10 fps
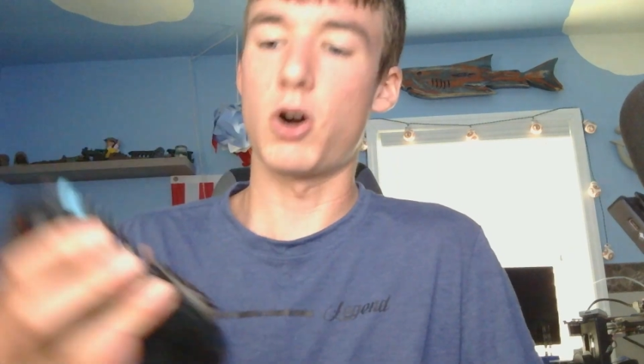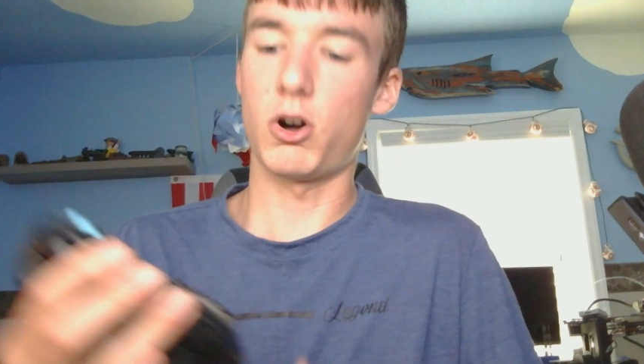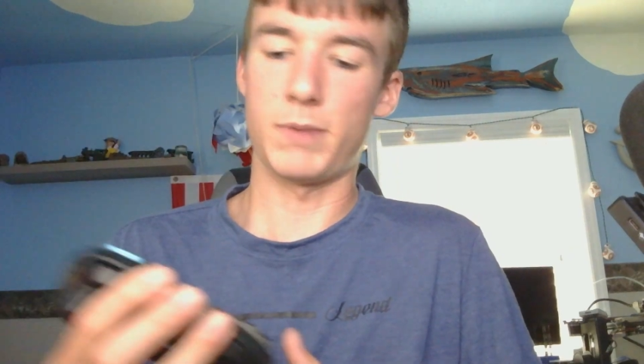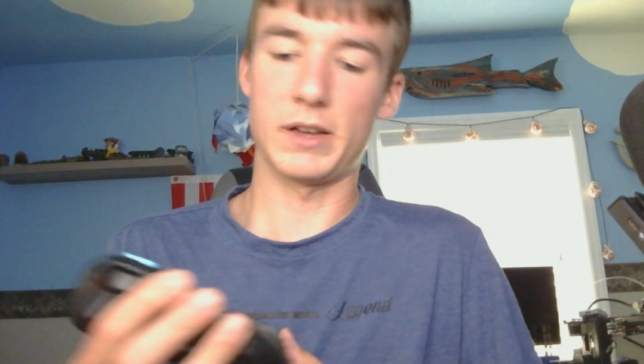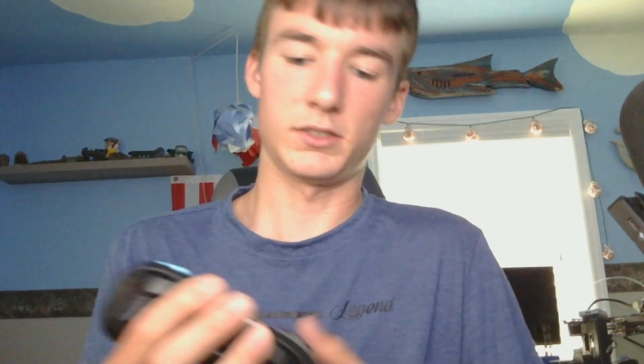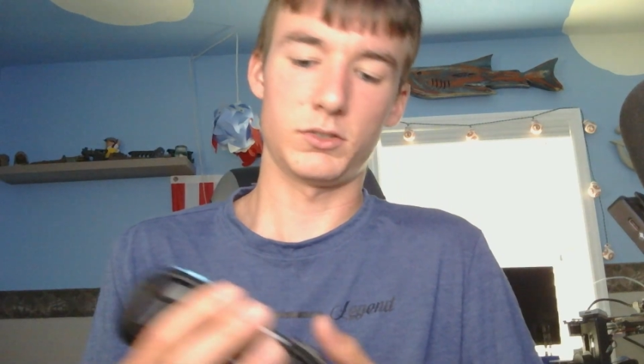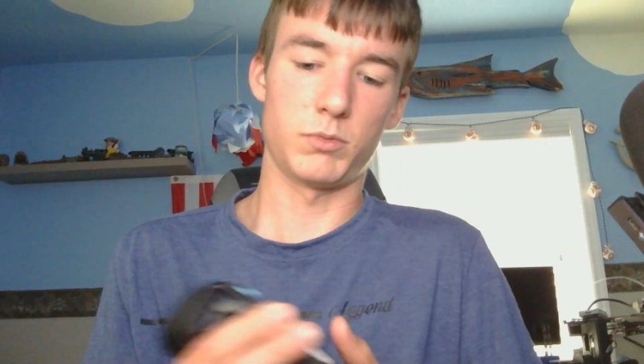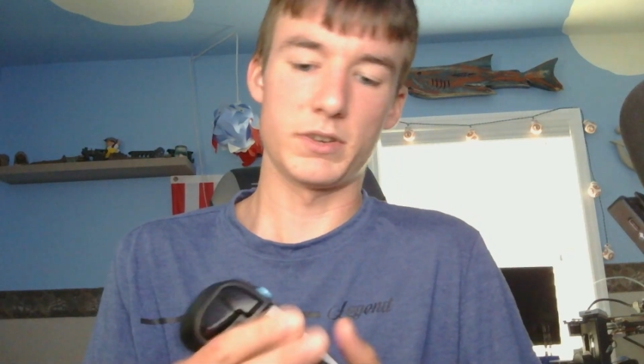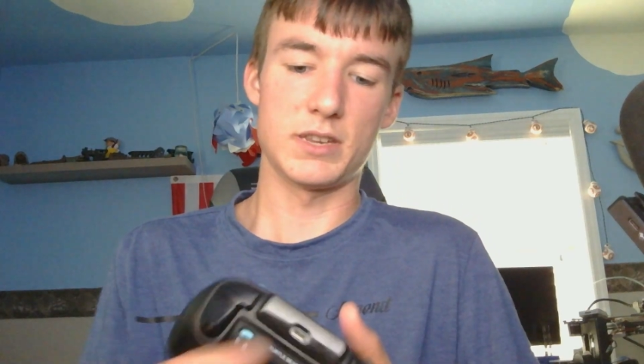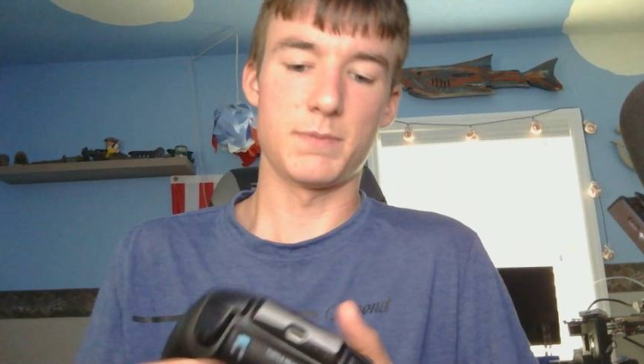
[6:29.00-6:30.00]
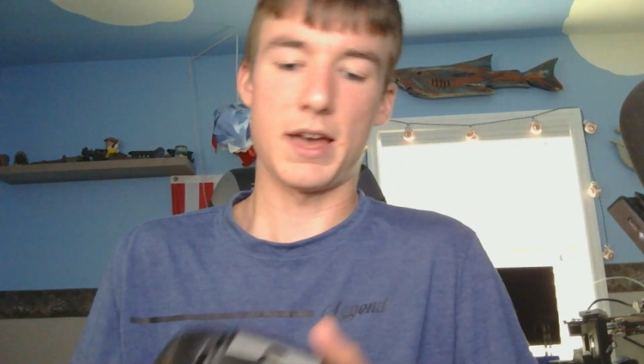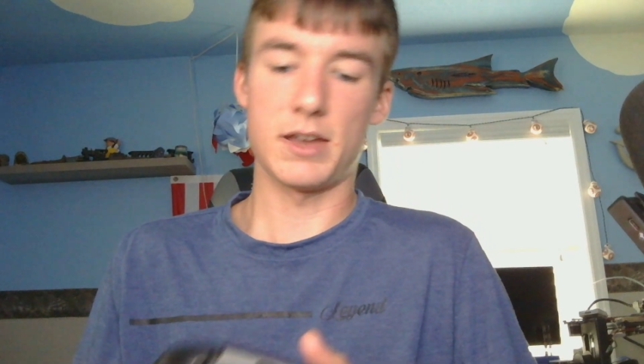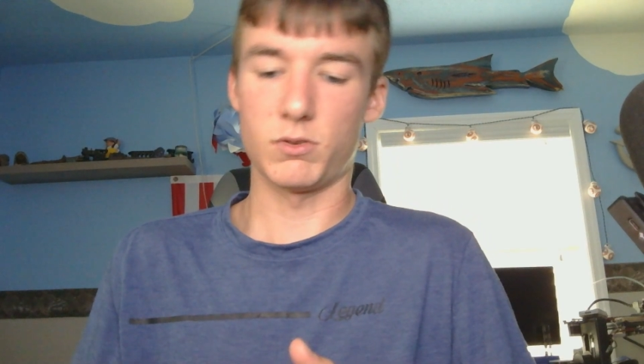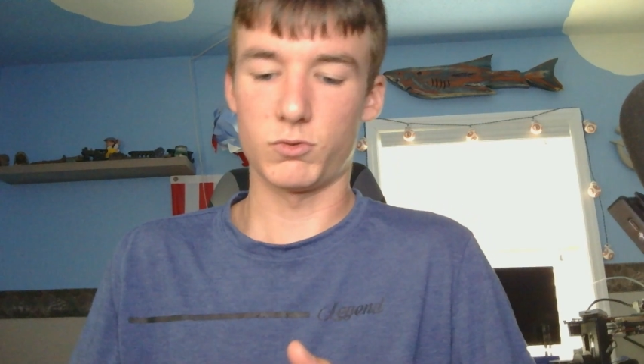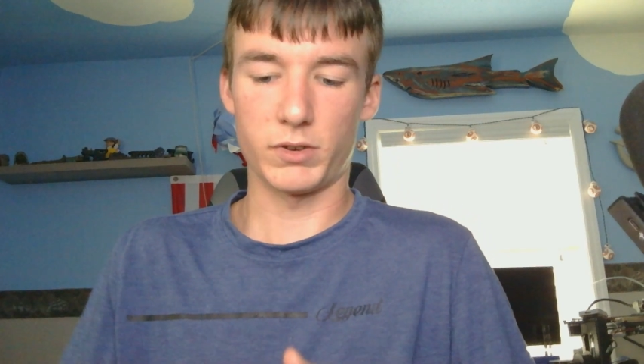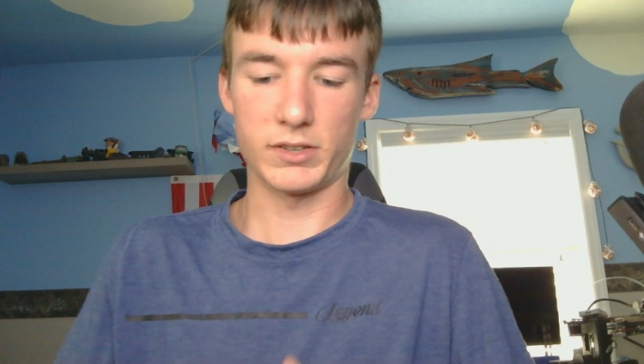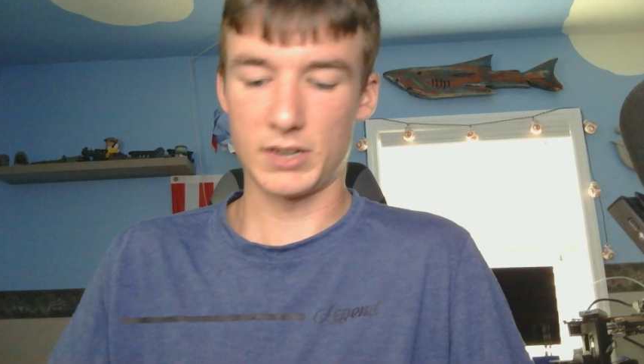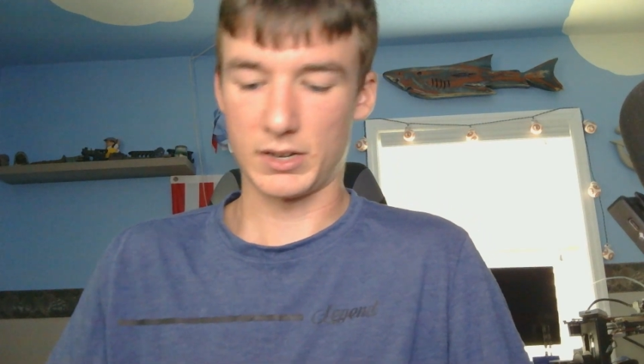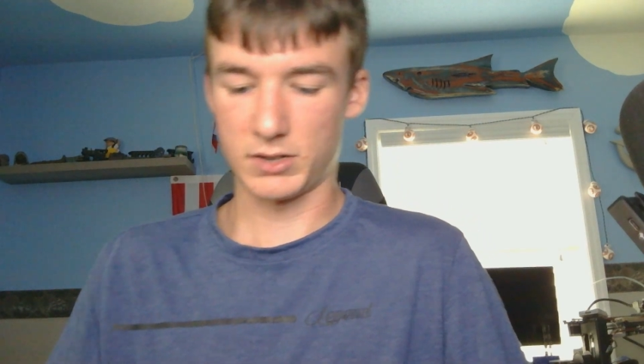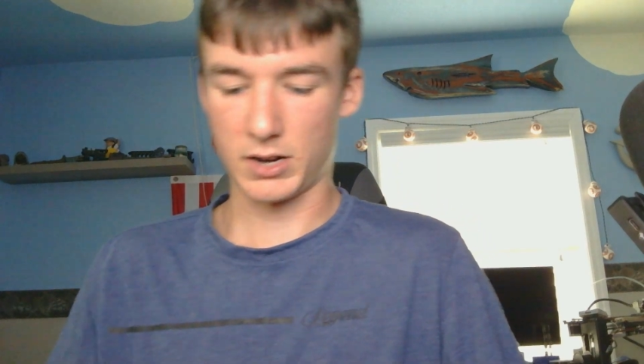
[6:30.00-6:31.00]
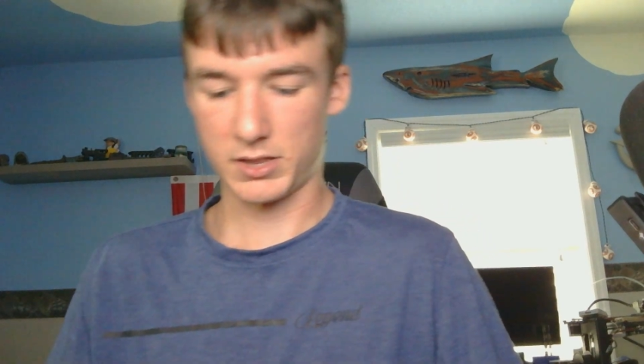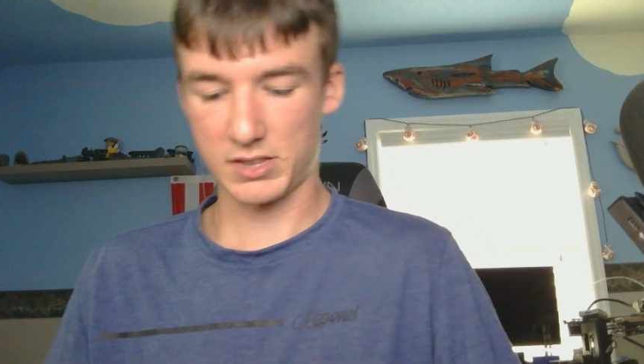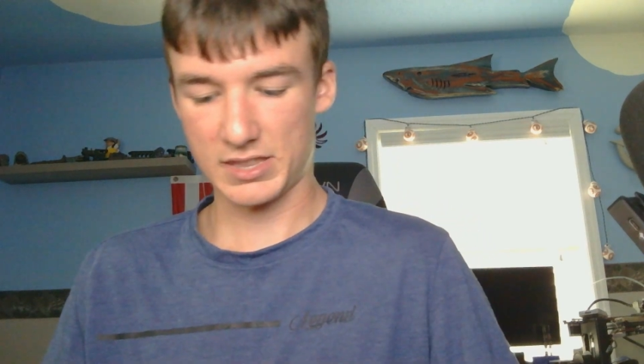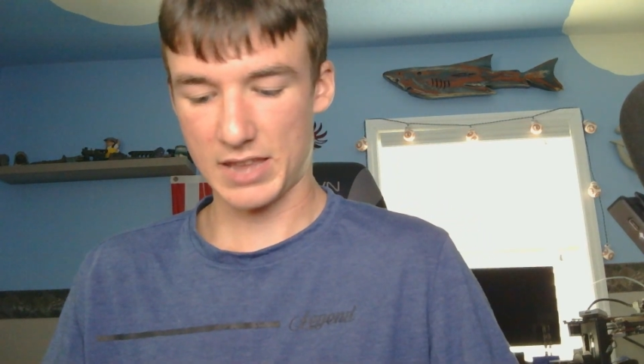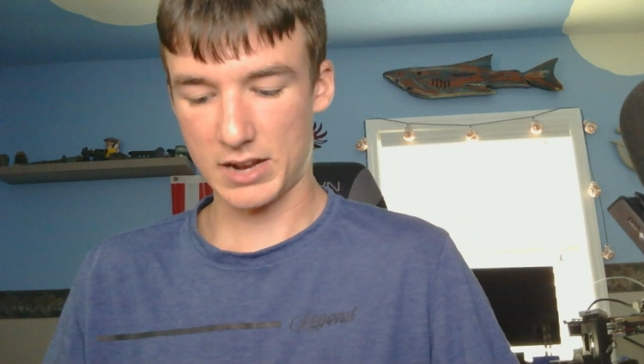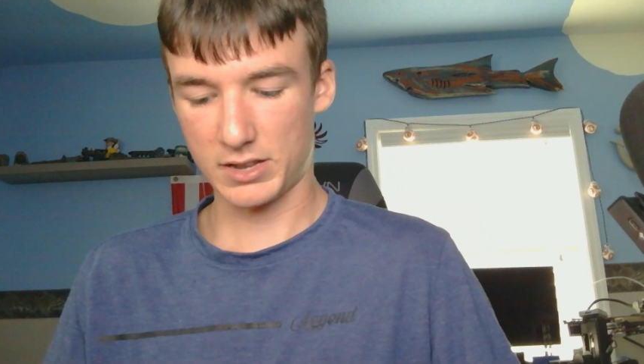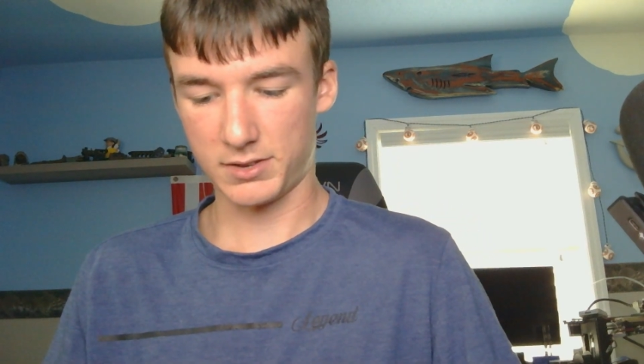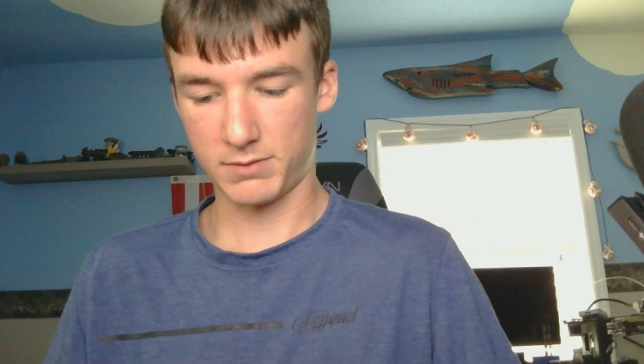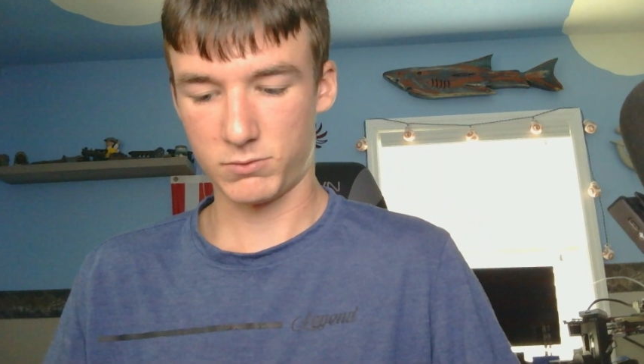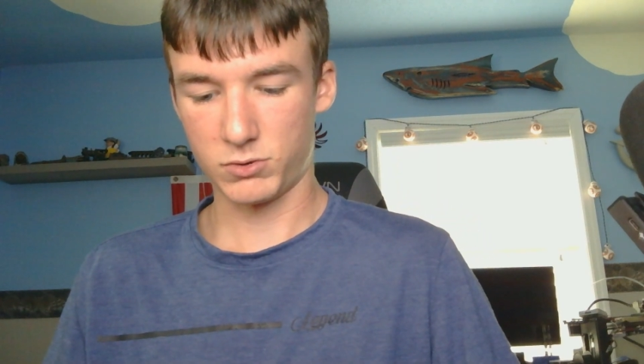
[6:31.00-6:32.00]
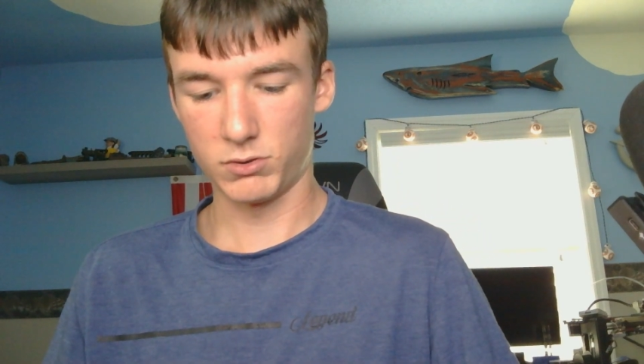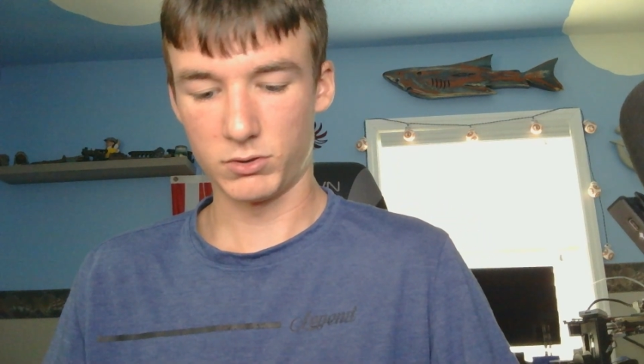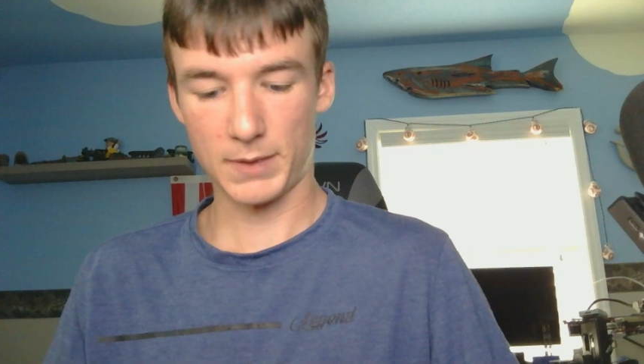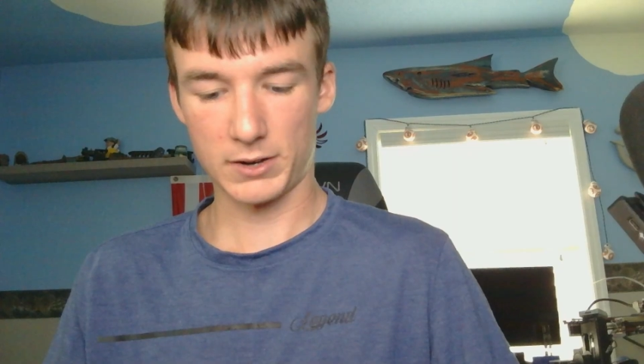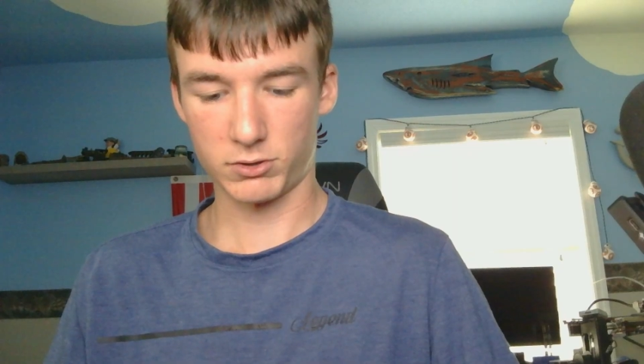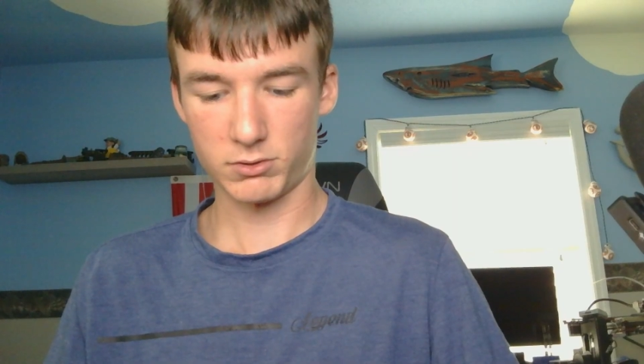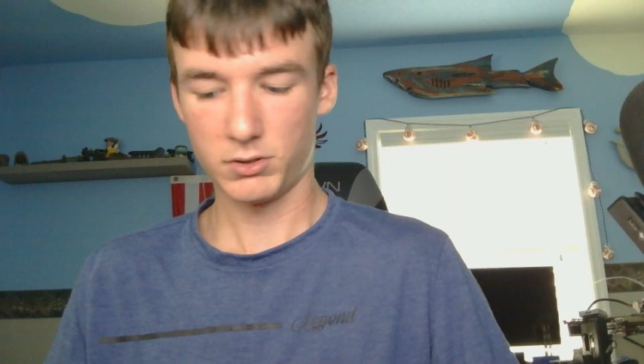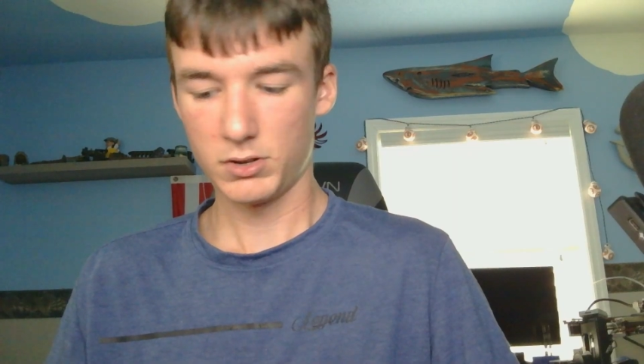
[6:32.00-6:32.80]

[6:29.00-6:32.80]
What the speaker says: buttons, one D-pad, no joysticks, nothing like that, nothing too special.